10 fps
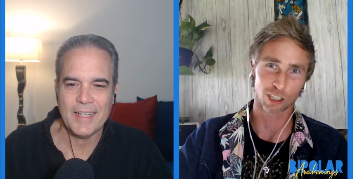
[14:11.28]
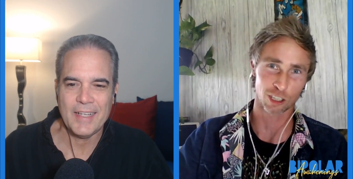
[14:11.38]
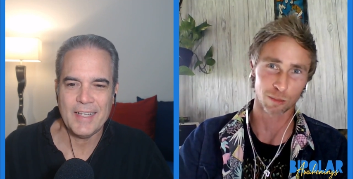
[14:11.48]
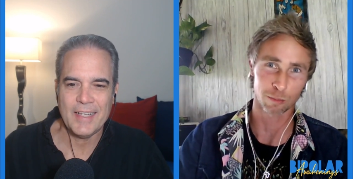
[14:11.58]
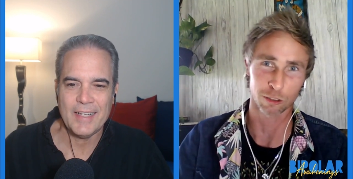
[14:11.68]

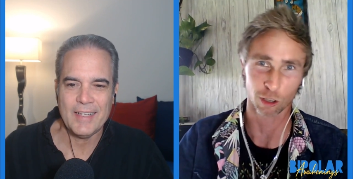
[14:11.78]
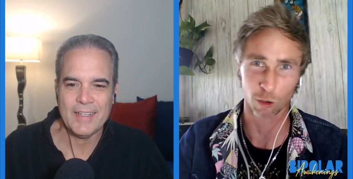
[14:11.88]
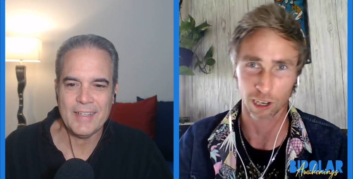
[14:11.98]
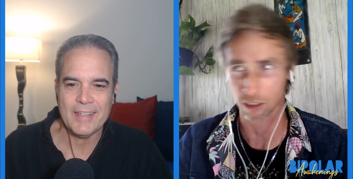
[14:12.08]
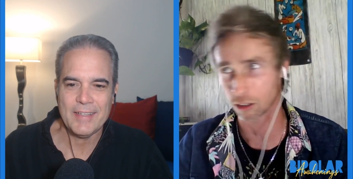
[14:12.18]
Speaker 1: ship, which
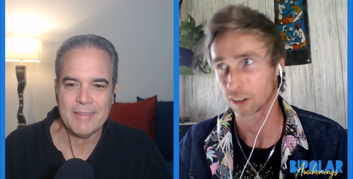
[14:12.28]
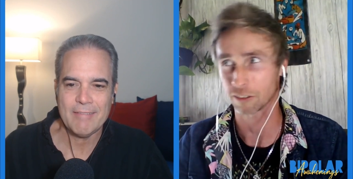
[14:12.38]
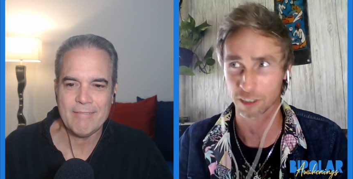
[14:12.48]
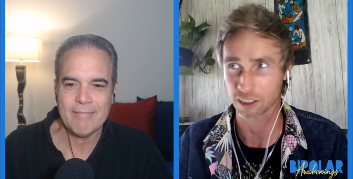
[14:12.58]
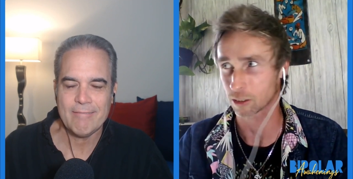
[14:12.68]
requires learning
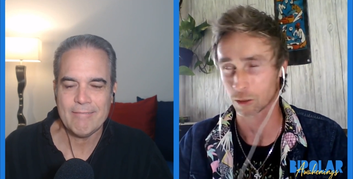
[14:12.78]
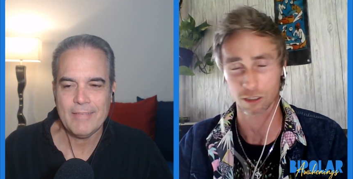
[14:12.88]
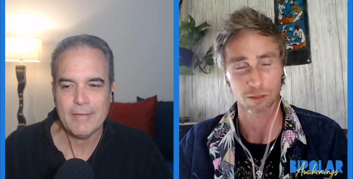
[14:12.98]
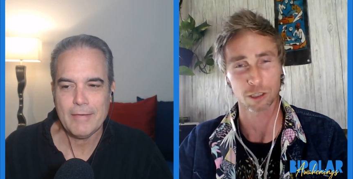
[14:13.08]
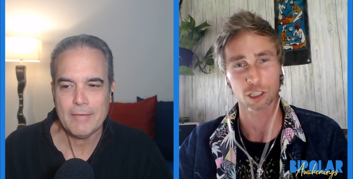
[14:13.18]
physics, which is
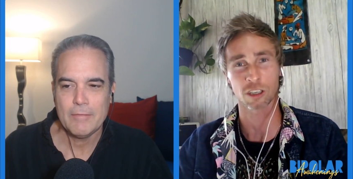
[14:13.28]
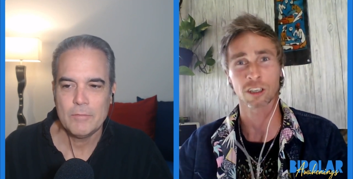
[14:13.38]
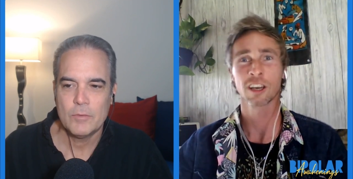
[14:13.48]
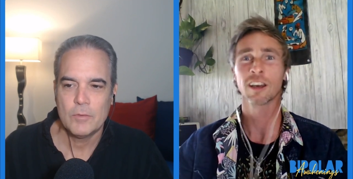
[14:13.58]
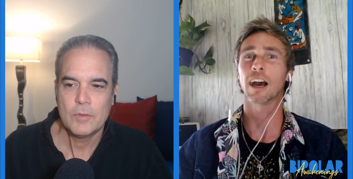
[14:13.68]
yeah. a mission,
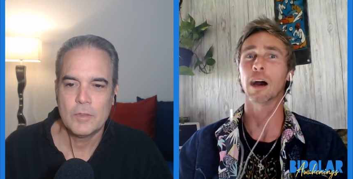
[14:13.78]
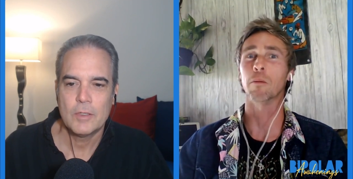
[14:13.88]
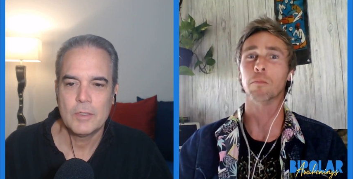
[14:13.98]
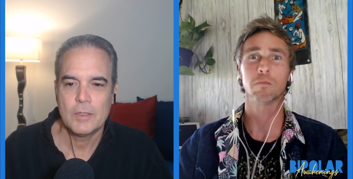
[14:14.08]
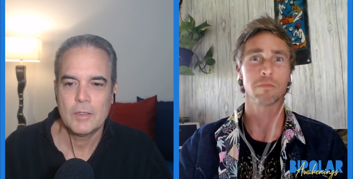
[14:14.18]
um,
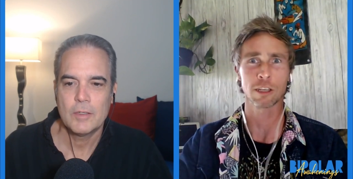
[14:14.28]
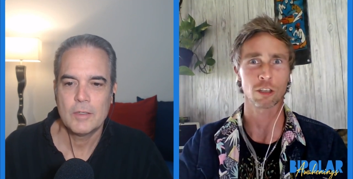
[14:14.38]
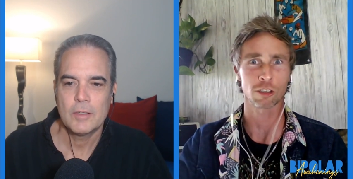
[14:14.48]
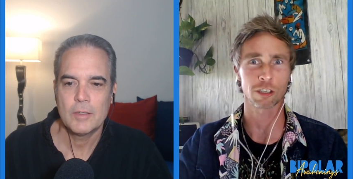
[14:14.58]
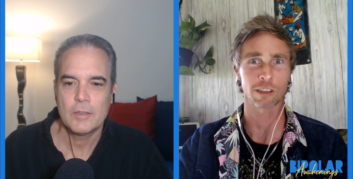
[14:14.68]
then you're
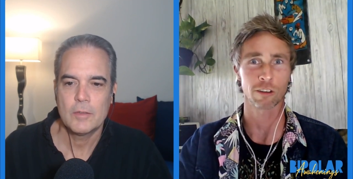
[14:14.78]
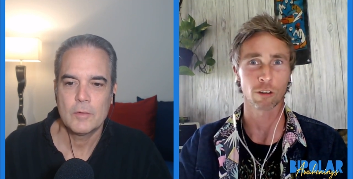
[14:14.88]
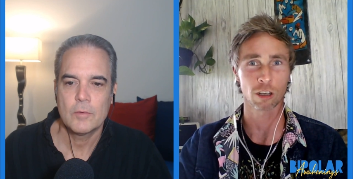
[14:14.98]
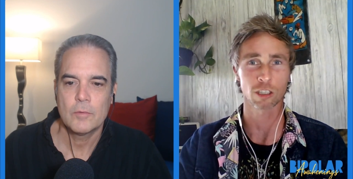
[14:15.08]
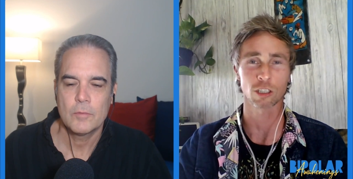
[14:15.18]
steering a
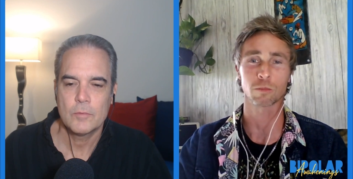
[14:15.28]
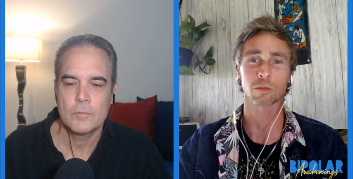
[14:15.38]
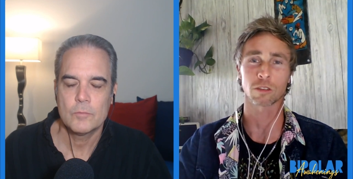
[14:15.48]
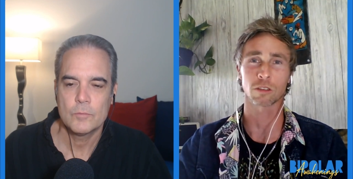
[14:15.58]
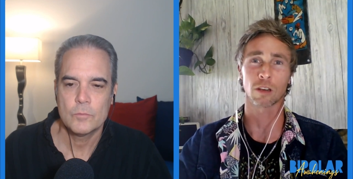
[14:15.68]
rocket ship.
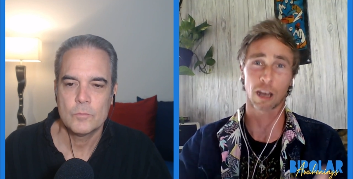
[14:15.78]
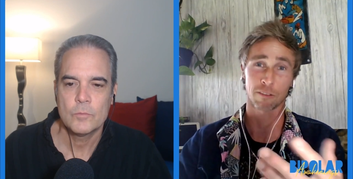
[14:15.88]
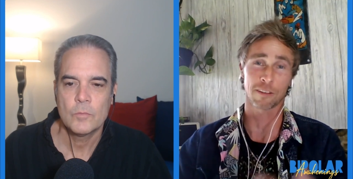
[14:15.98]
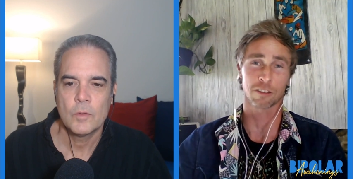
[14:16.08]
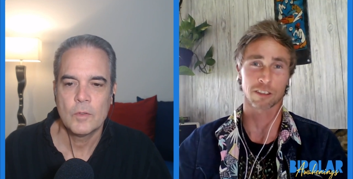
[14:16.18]
So I've
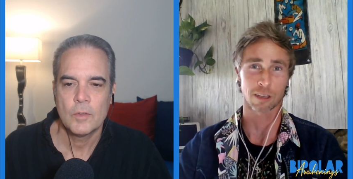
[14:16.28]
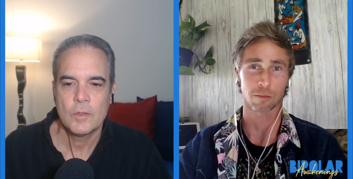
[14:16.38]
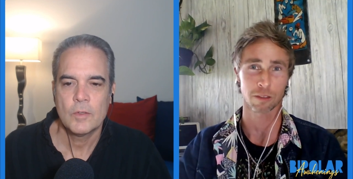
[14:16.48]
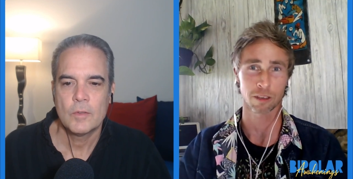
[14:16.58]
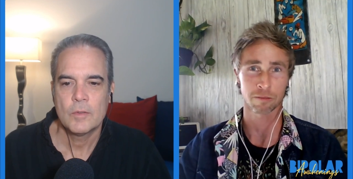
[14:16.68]
found the same
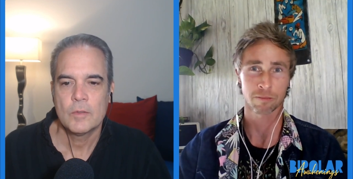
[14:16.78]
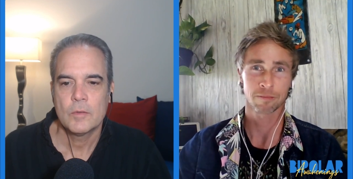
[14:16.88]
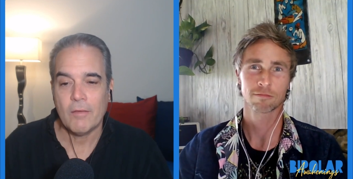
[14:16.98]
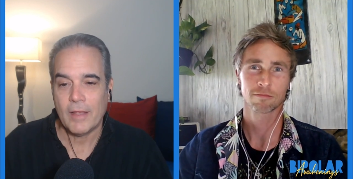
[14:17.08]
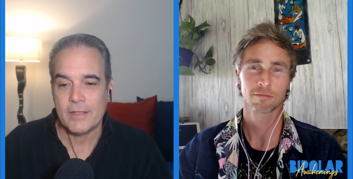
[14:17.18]
thing
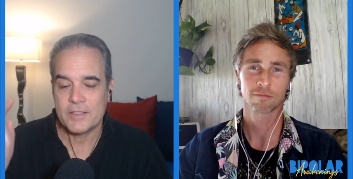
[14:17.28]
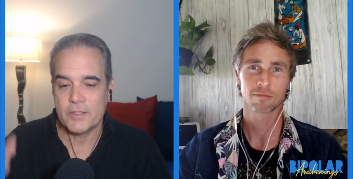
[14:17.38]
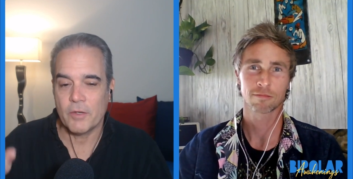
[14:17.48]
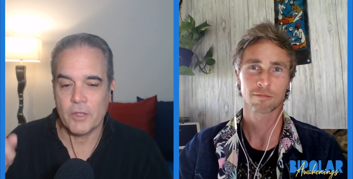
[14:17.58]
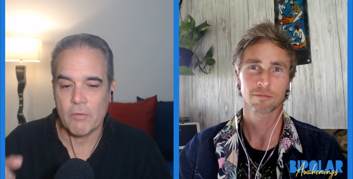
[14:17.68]

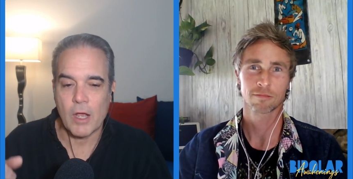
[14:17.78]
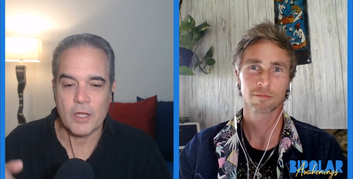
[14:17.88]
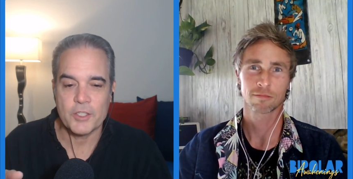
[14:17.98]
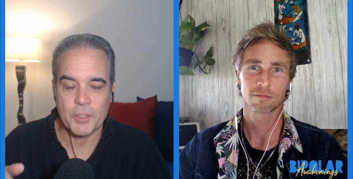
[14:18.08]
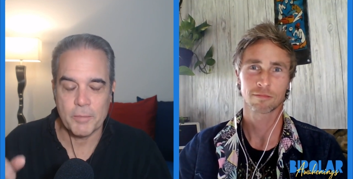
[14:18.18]
Speaker 2: steering the
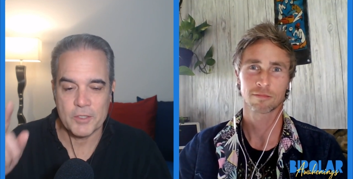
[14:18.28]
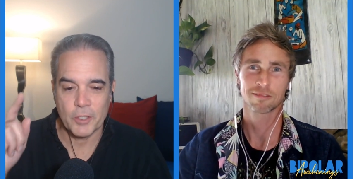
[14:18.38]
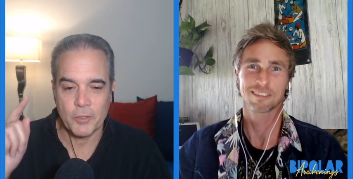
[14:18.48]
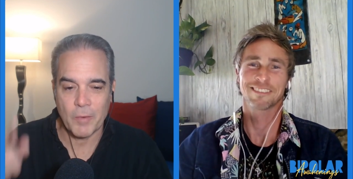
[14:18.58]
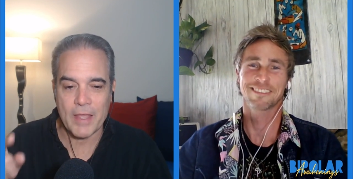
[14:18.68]
rocket ship is a
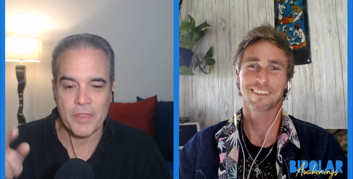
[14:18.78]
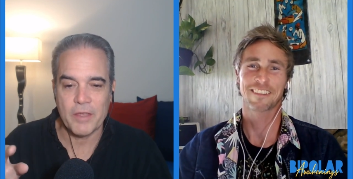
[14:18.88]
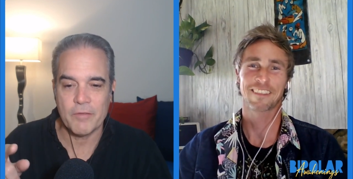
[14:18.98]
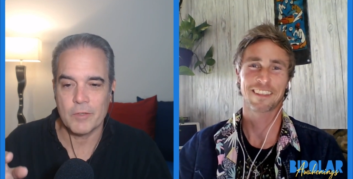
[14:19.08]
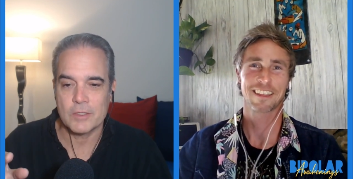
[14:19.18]
great
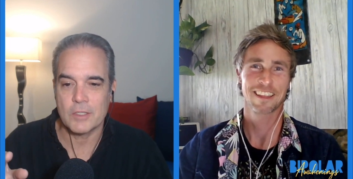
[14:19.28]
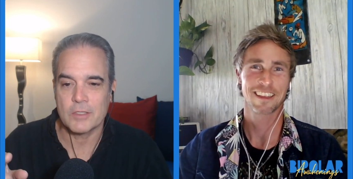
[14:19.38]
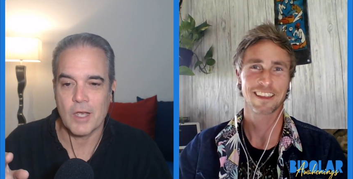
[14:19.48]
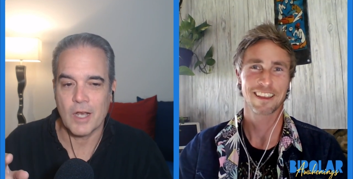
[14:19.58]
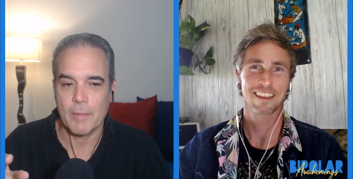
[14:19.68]
thing for us to
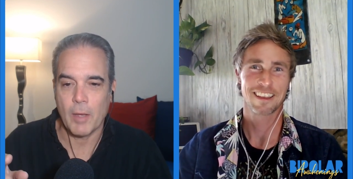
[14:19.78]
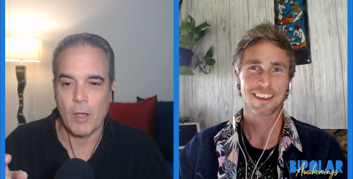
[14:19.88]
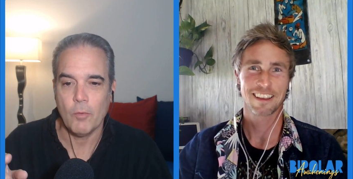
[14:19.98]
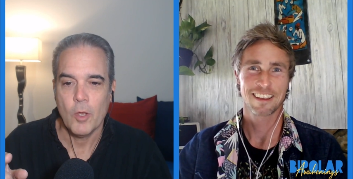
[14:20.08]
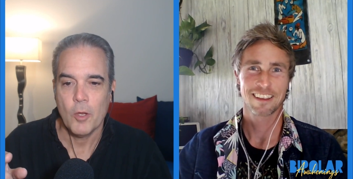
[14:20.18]
talk
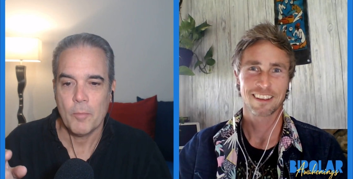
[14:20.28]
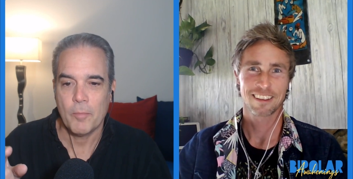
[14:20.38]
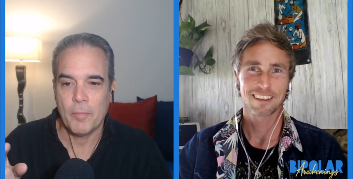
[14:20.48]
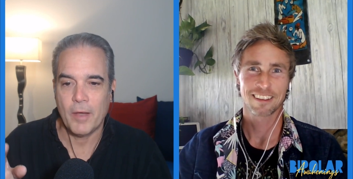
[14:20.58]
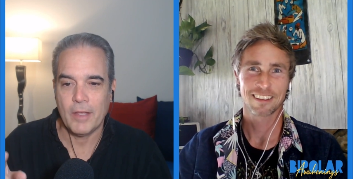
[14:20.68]
about,
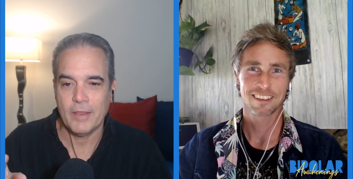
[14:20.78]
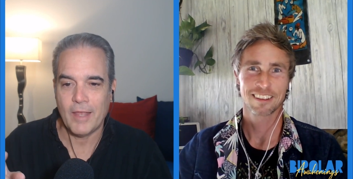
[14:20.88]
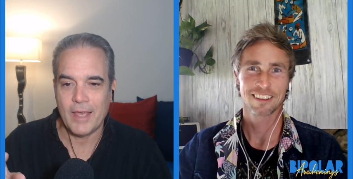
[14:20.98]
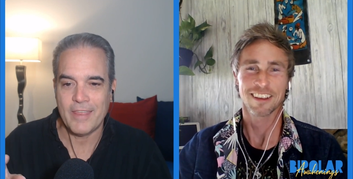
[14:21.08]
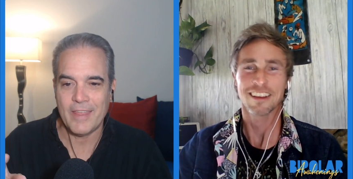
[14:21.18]
but
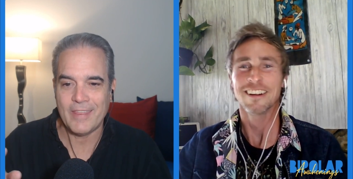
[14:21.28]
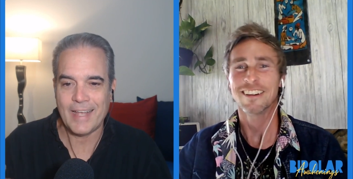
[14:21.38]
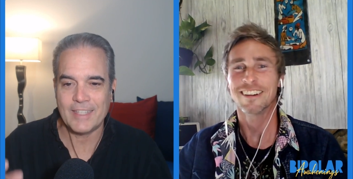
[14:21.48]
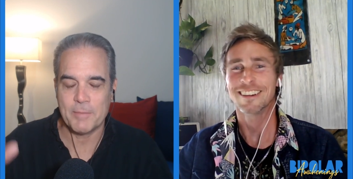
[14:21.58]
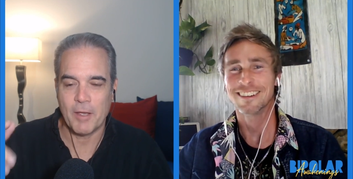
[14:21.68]
I think
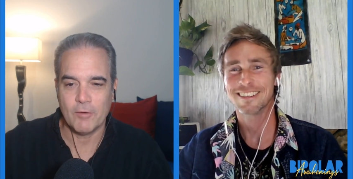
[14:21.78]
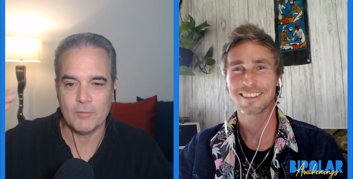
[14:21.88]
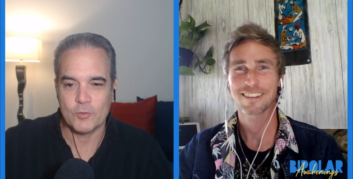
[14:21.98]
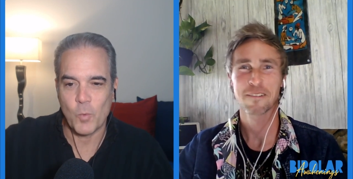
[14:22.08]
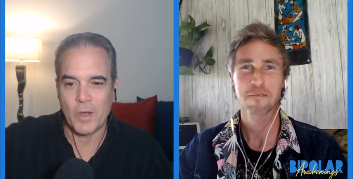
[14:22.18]
that's
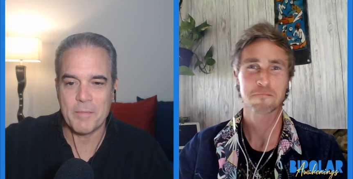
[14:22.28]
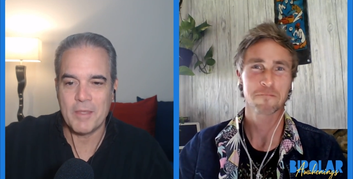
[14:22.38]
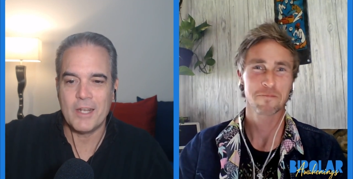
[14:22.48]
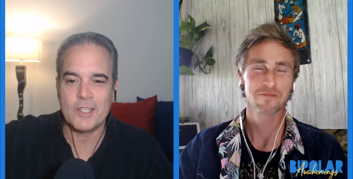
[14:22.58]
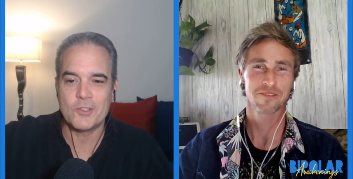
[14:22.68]
about 20
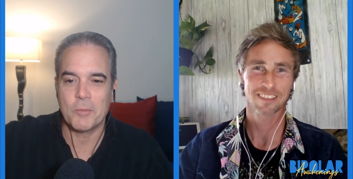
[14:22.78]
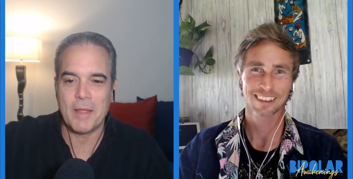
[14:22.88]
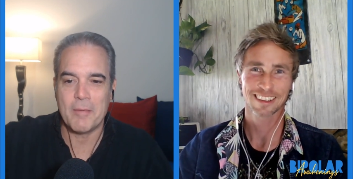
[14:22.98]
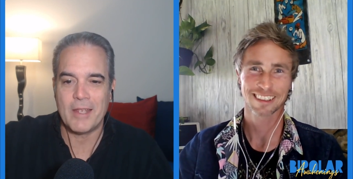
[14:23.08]
minutes or maybe